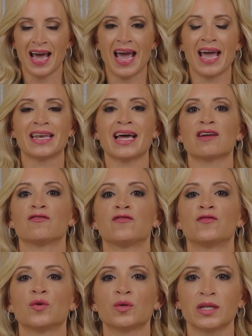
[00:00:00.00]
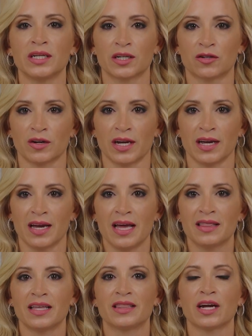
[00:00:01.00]
And I fully agree
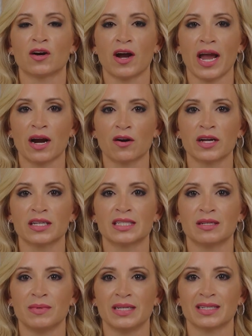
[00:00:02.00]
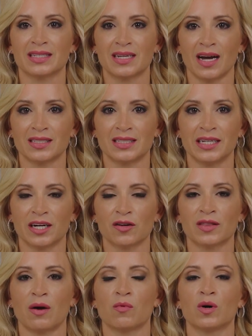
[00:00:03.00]
that there are areas to be discussed here
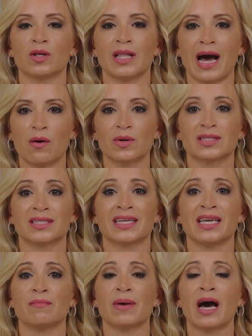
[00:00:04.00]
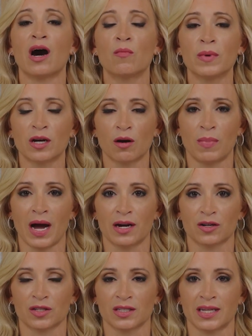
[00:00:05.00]
that will allow us to keep helping our
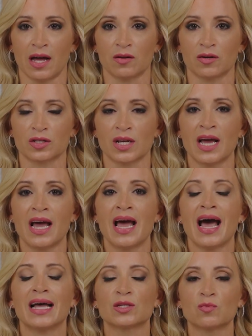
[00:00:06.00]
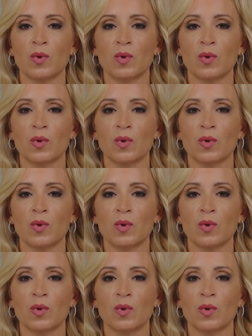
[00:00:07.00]
buyers and sellers, as